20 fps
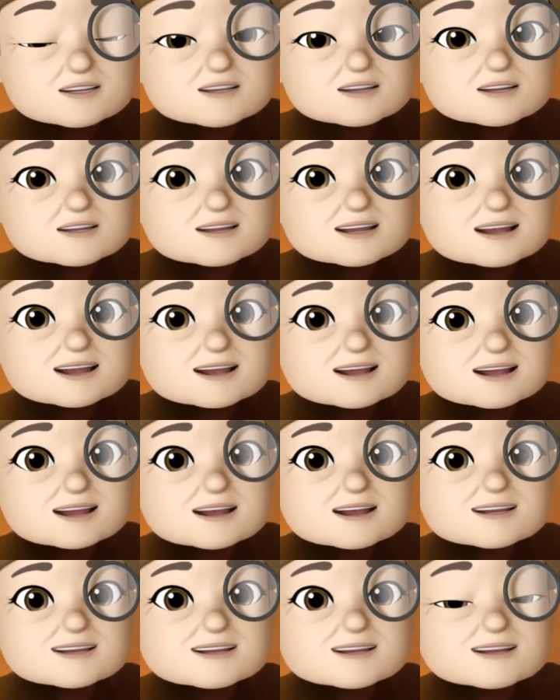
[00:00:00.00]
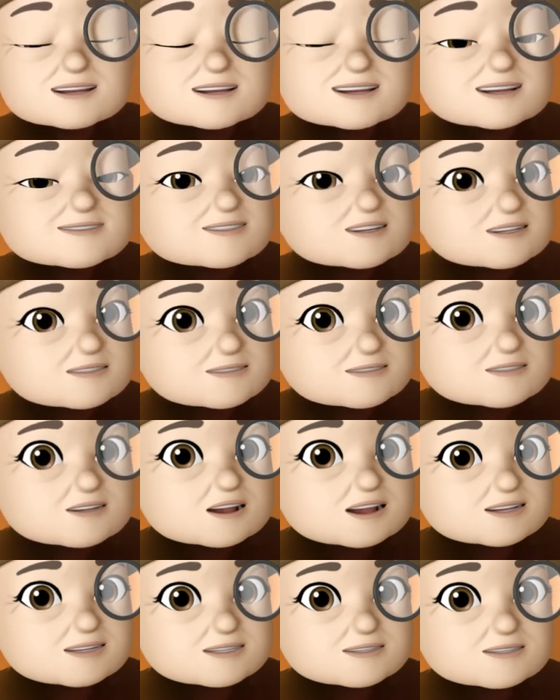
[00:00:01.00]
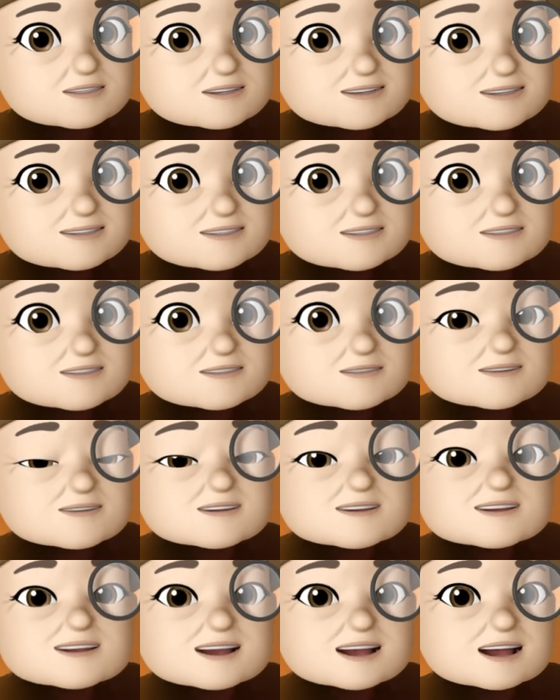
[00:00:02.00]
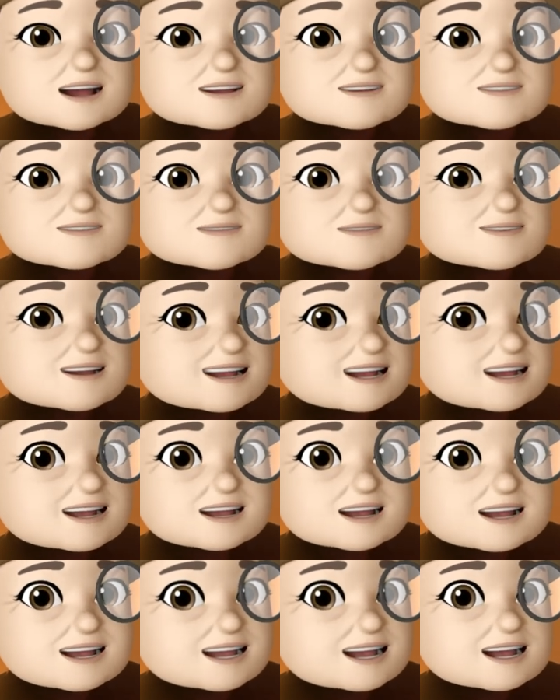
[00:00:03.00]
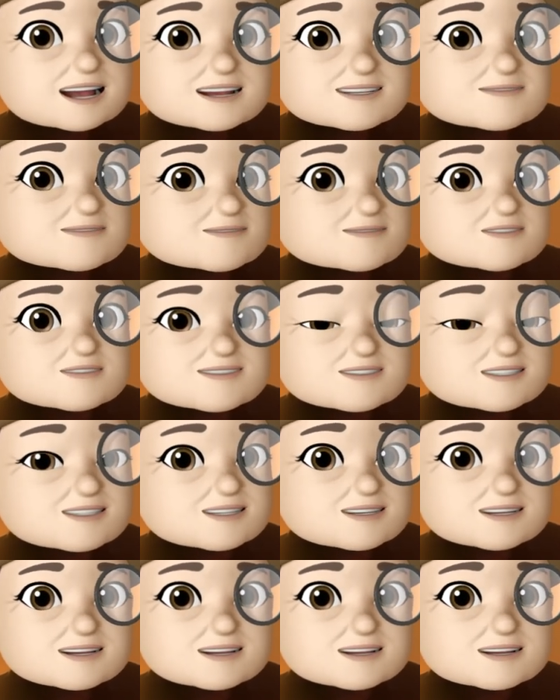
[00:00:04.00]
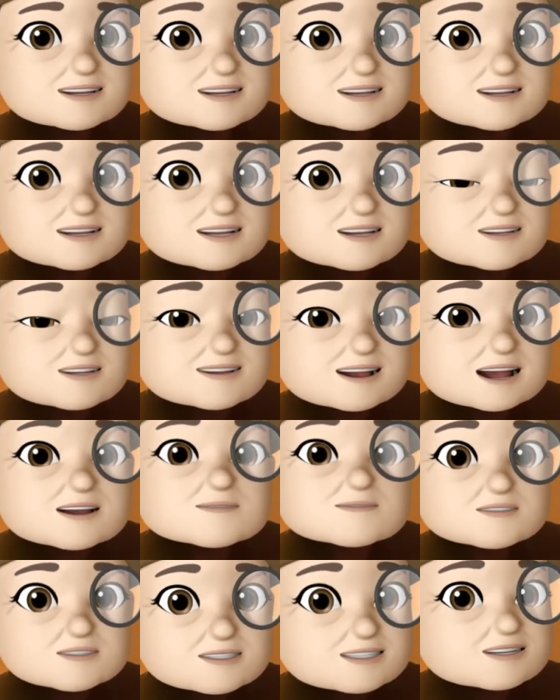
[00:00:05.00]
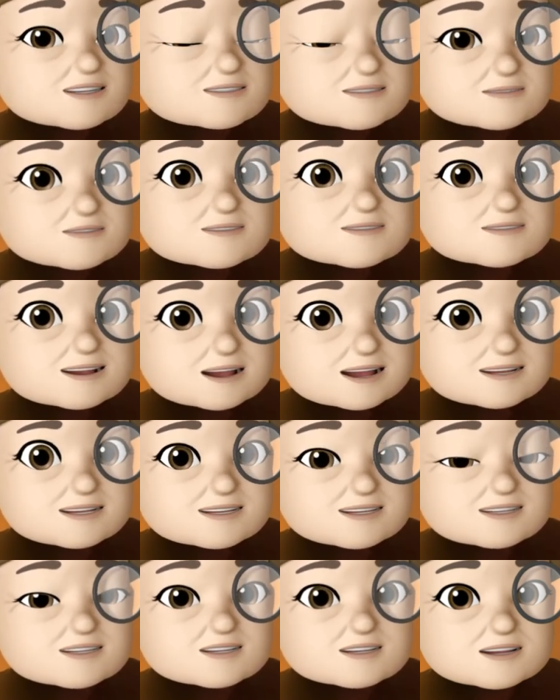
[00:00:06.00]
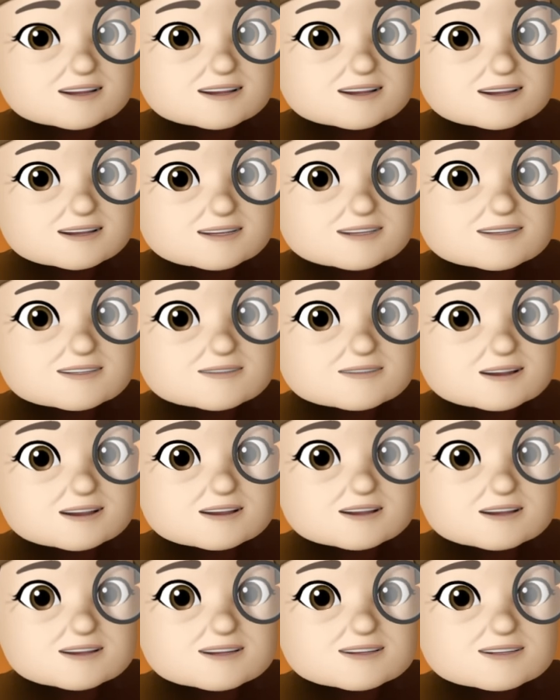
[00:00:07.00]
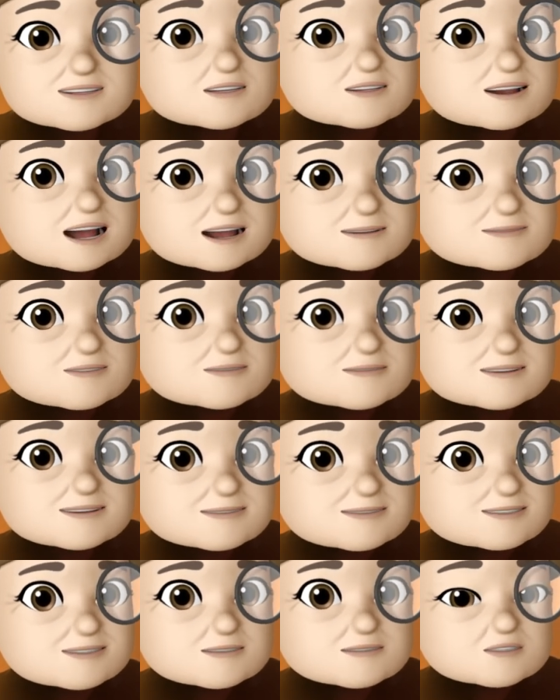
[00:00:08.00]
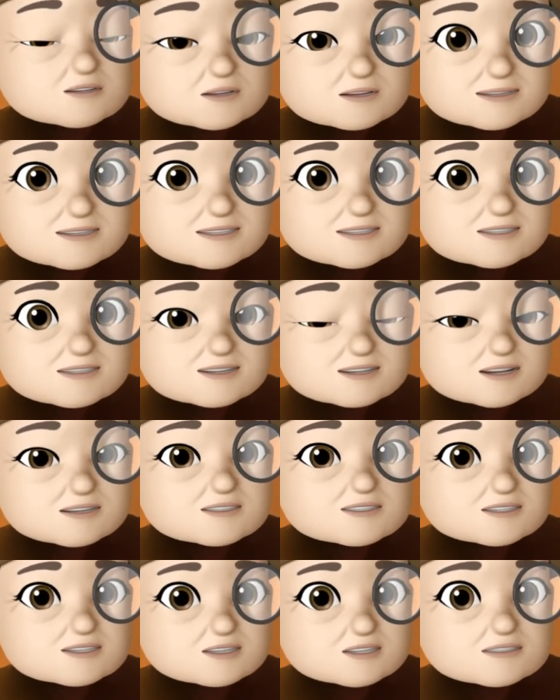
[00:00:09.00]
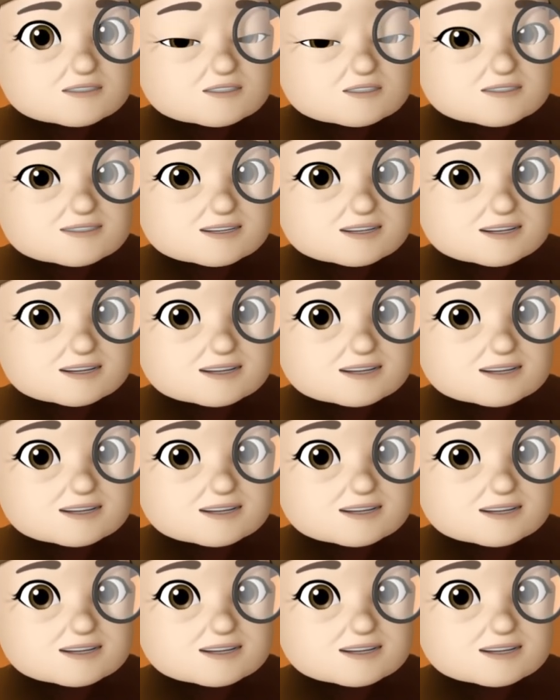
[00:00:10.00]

And I'm going to follow this case, but I have a feeling that Apple's going to prevail on this, because Apple may be worth close to $2 trillion,